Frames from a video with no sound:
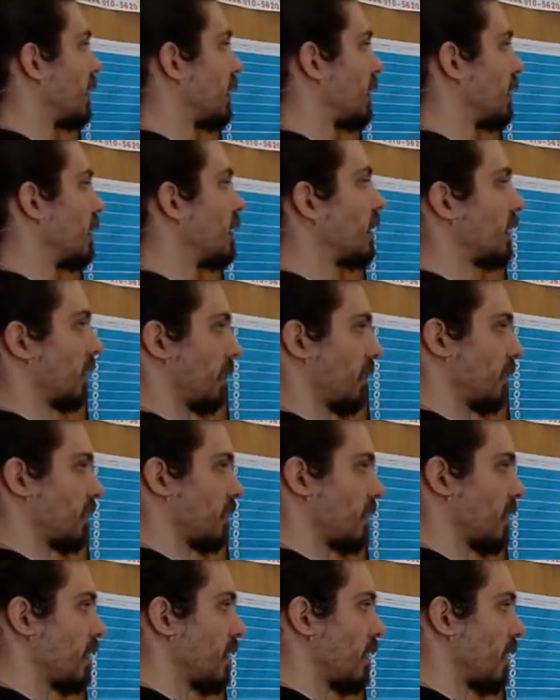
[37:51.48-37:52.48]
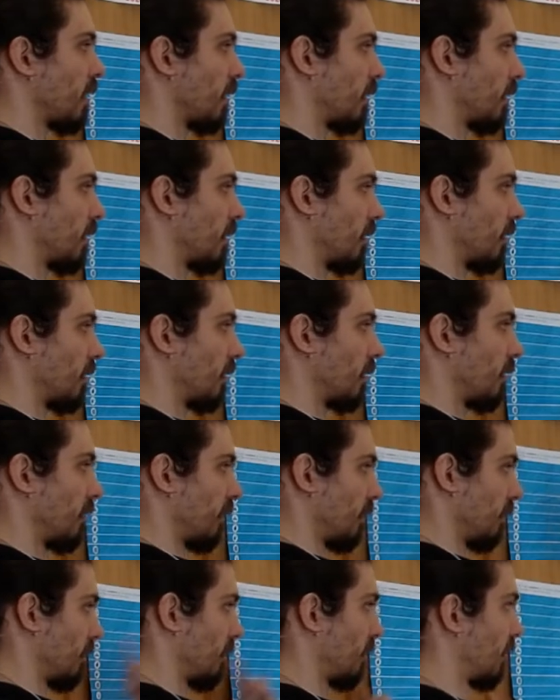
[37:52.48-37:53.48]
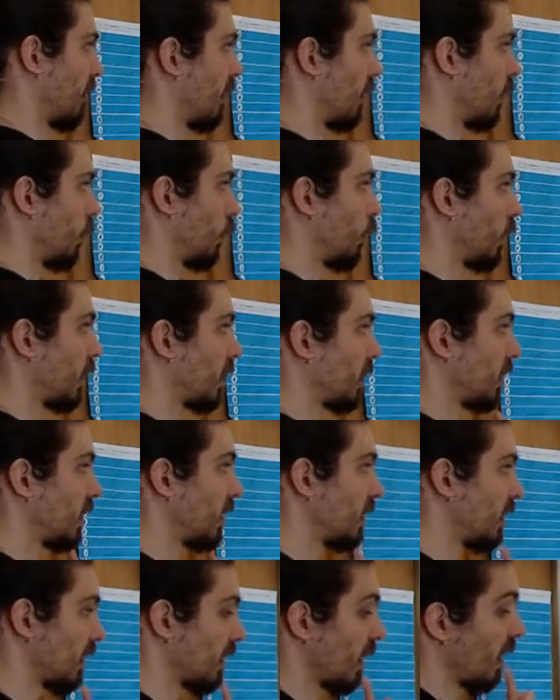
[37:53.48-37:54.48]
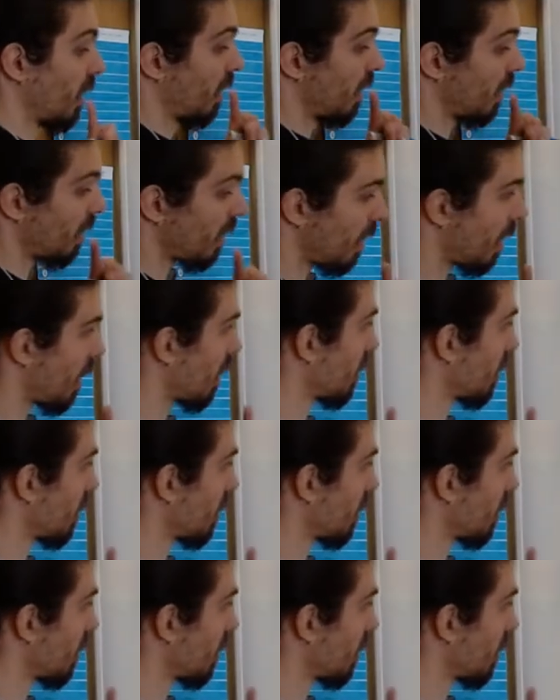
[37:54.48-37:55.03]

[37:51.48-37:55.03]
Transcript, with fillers: distance here, which is r